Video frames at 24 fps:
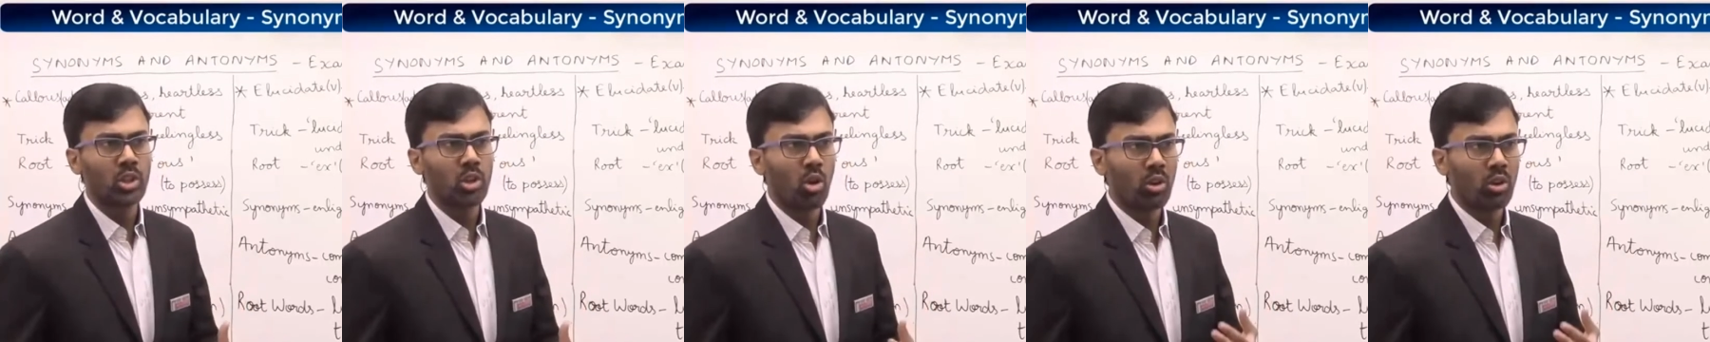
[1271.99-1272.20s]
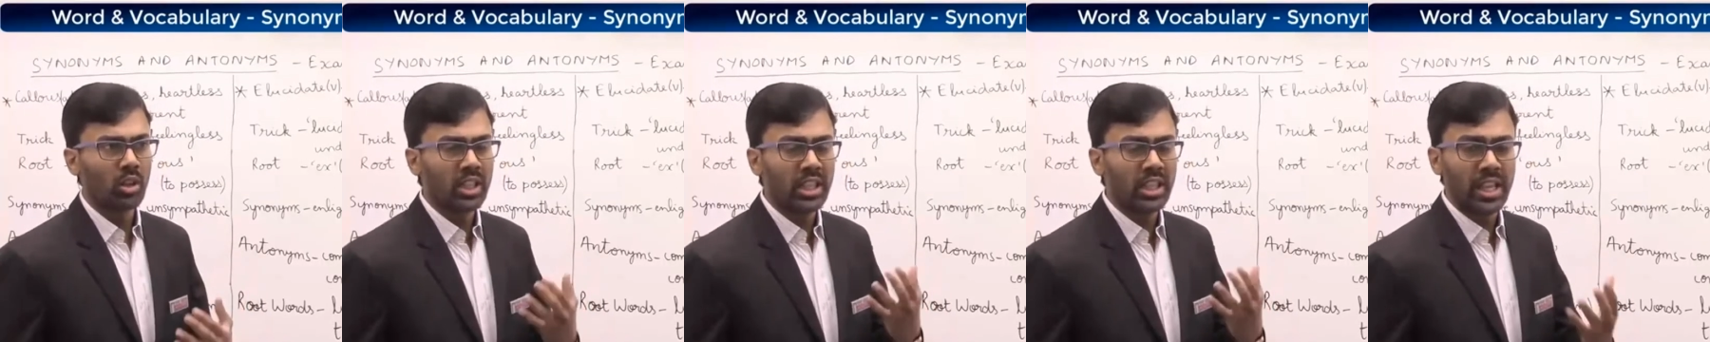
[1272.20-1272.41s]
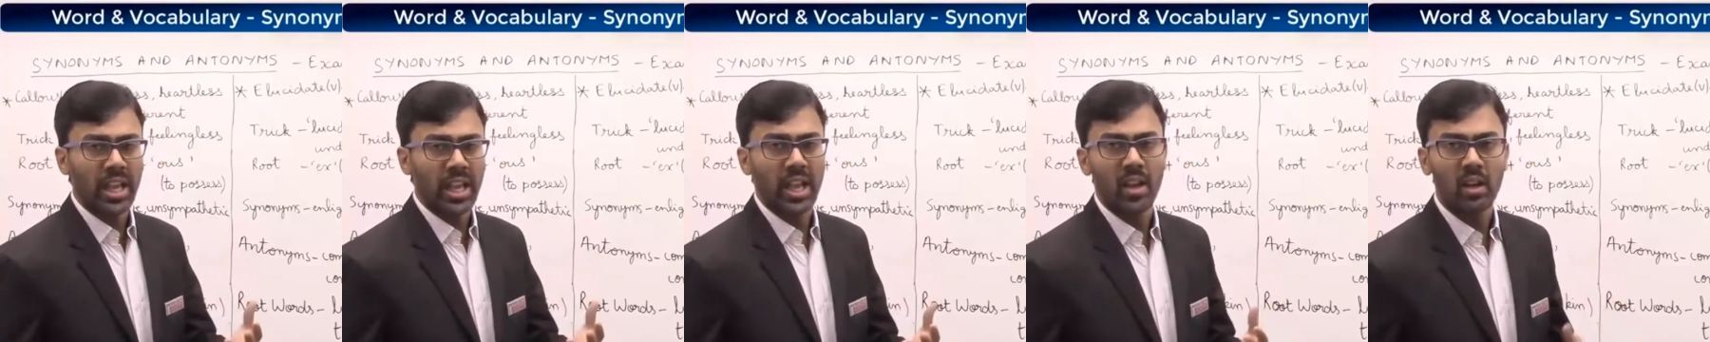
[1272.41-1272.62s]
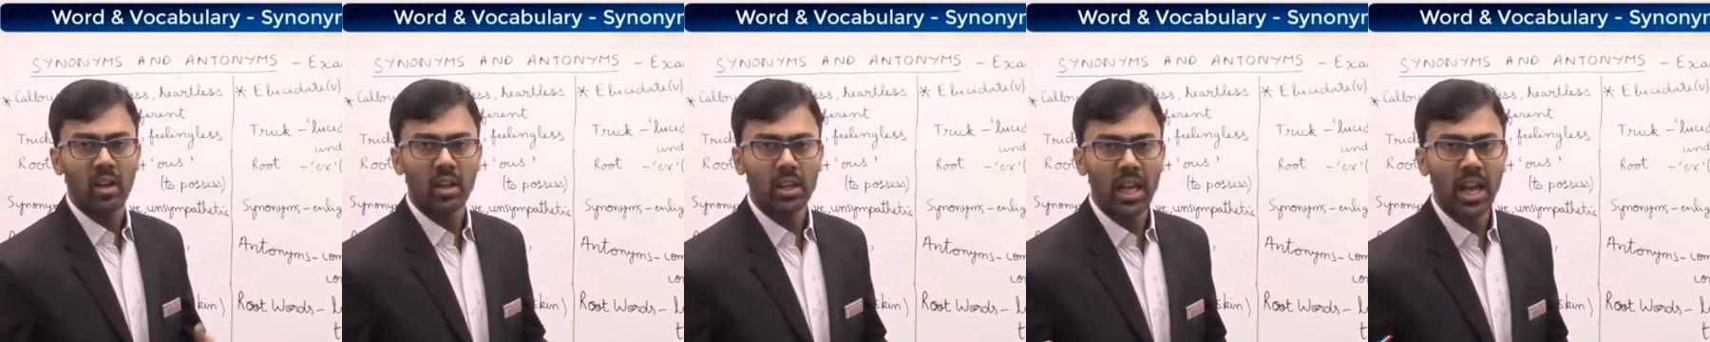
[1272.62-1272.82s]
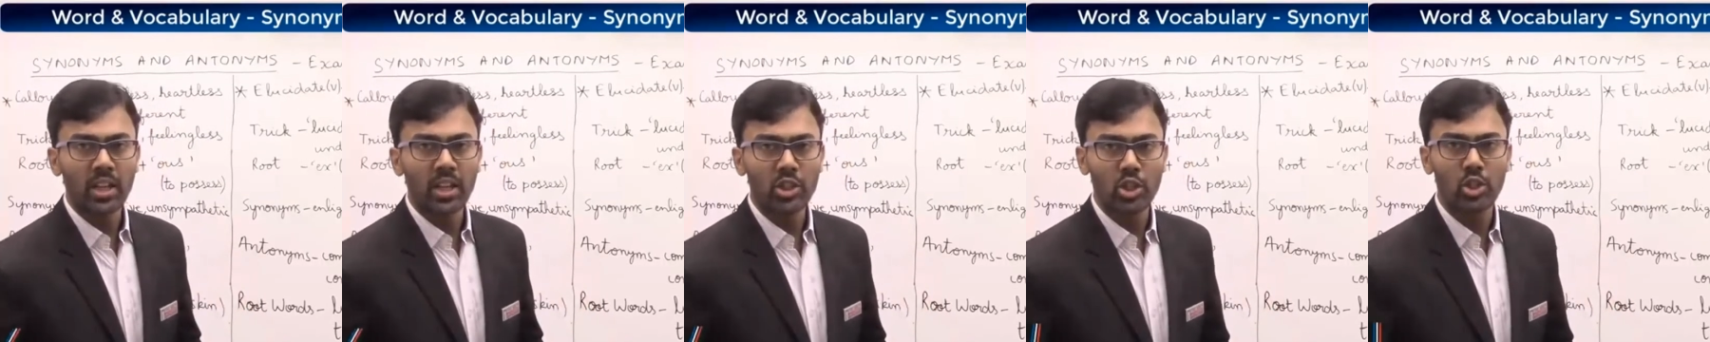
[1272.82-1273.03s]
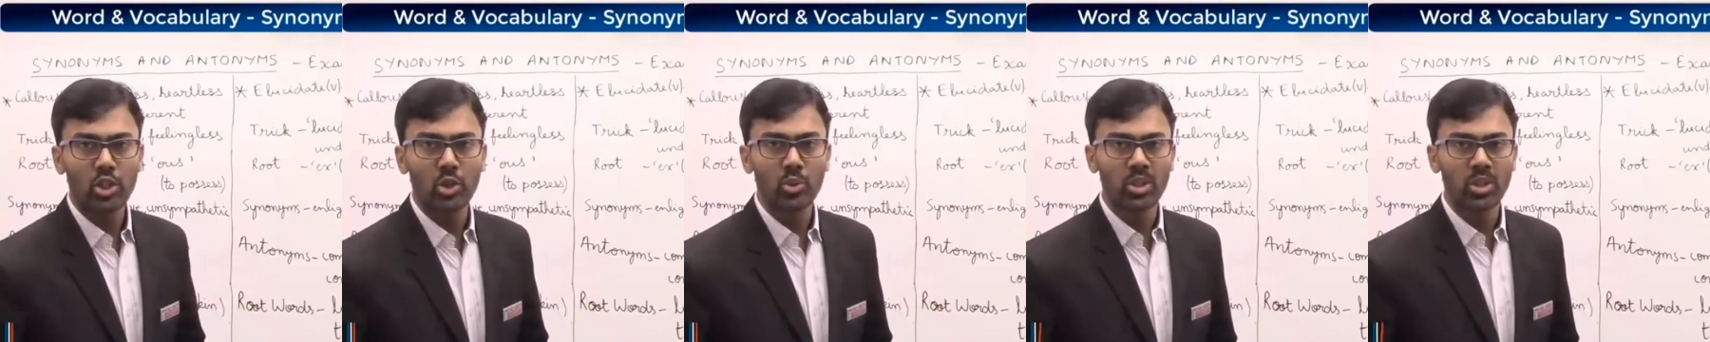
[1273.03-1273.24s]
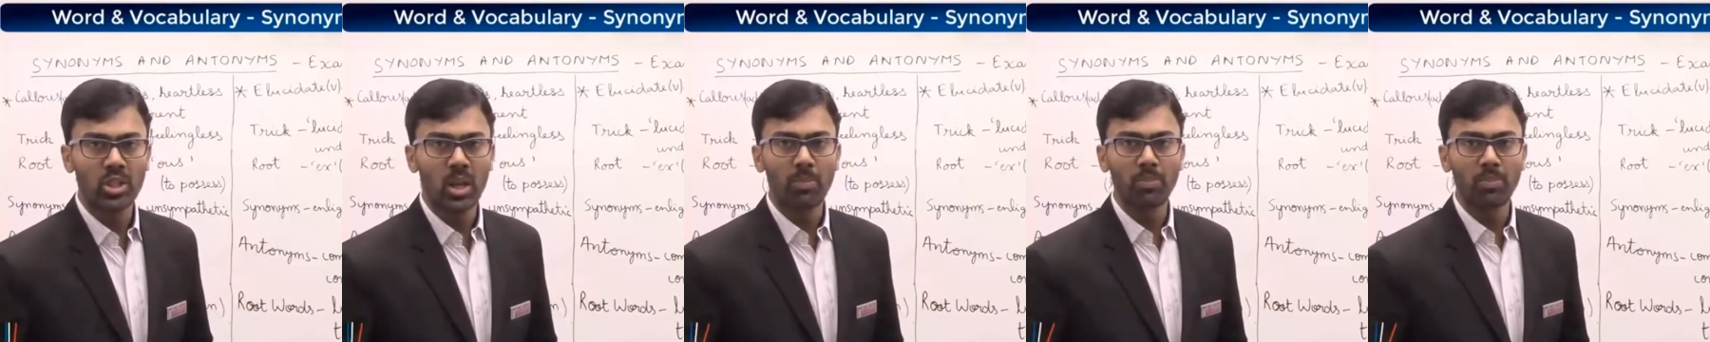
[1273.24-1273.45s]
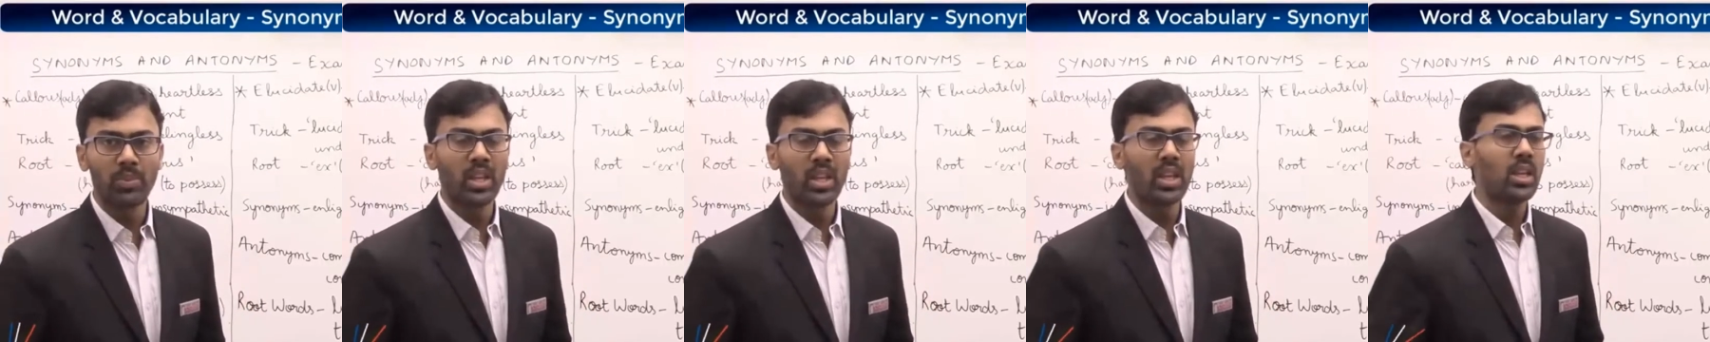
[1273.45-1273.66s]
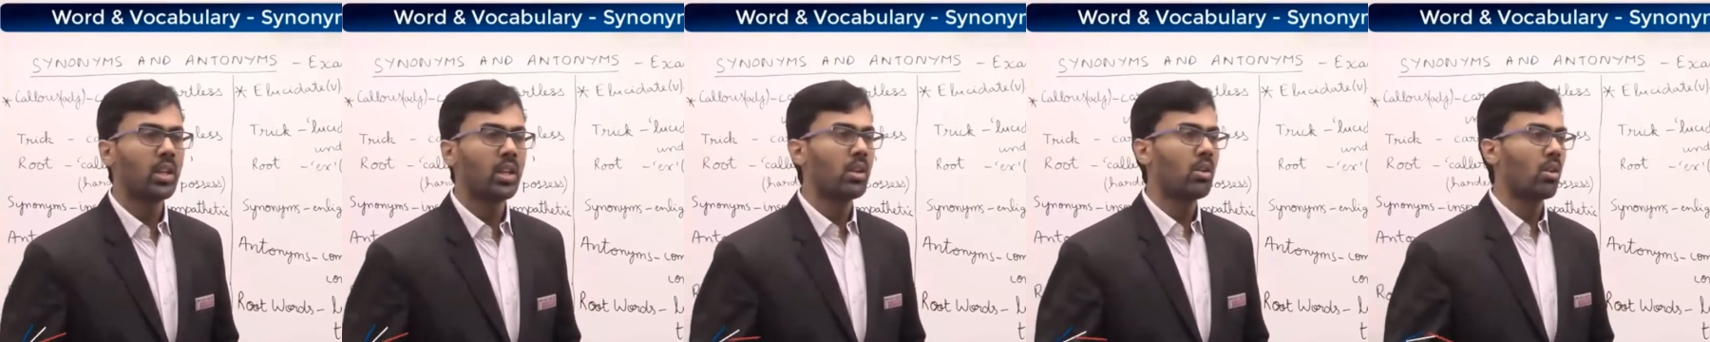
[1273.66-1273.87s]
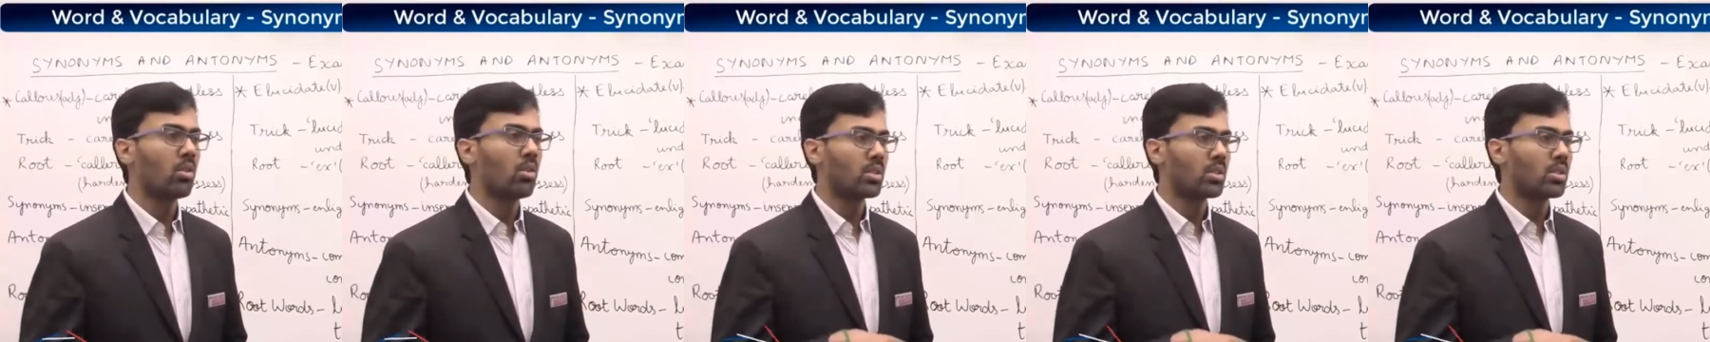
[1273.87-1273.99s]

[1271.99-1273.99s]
or care attached to something,